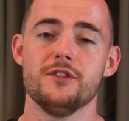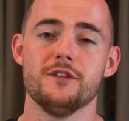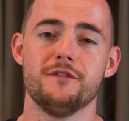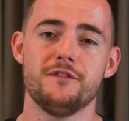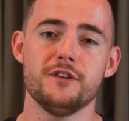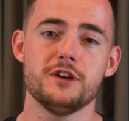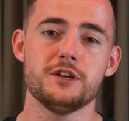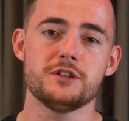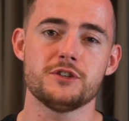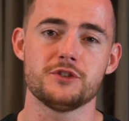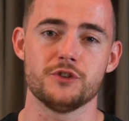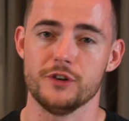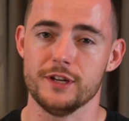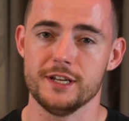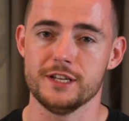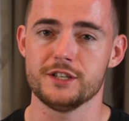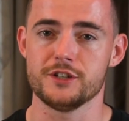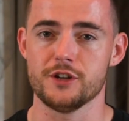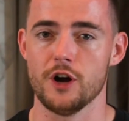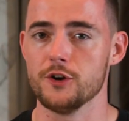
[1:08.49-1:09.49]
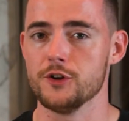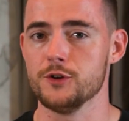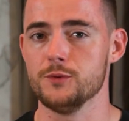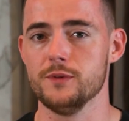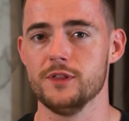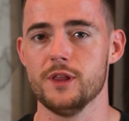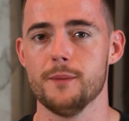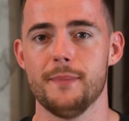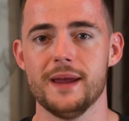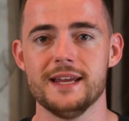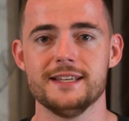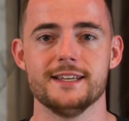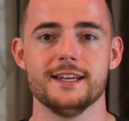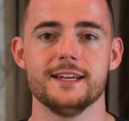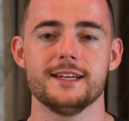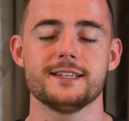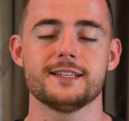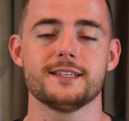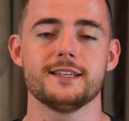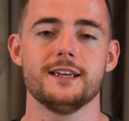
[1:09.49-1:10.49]
The first study started with the
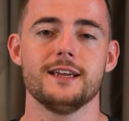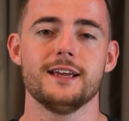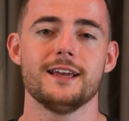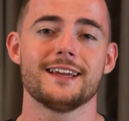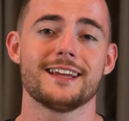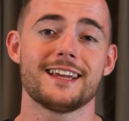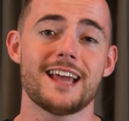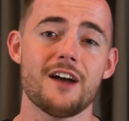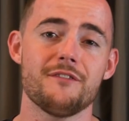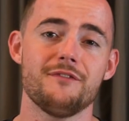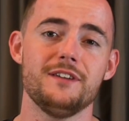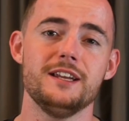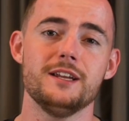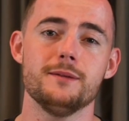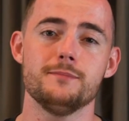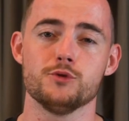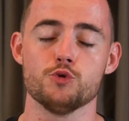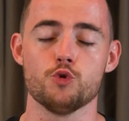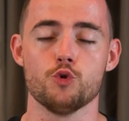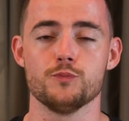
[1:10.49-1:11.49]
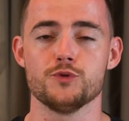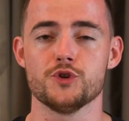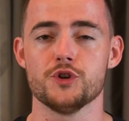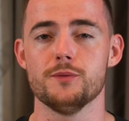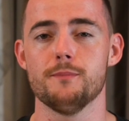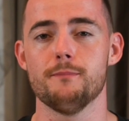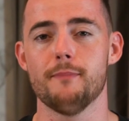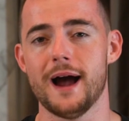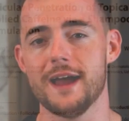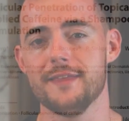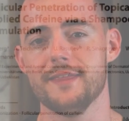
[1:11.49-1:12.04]
basics, caffeine absorption